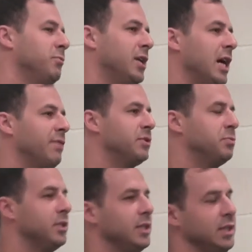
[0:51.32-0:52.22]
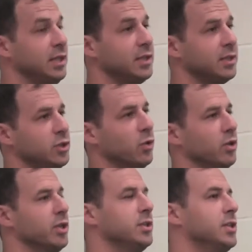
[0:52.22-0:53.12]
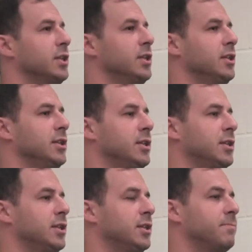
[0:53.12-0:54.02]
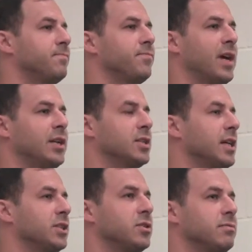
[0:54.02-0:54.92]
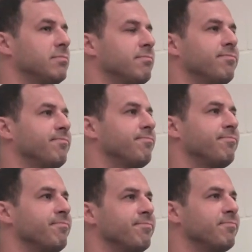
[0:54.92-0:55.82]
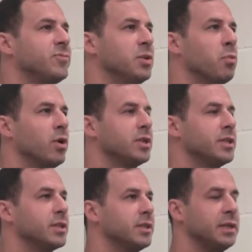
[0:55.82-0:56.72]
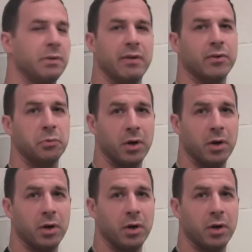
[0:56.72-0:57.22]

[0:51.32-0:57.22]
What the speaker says: would have to be The Doors. I just like Jim Morrison because he did whatever he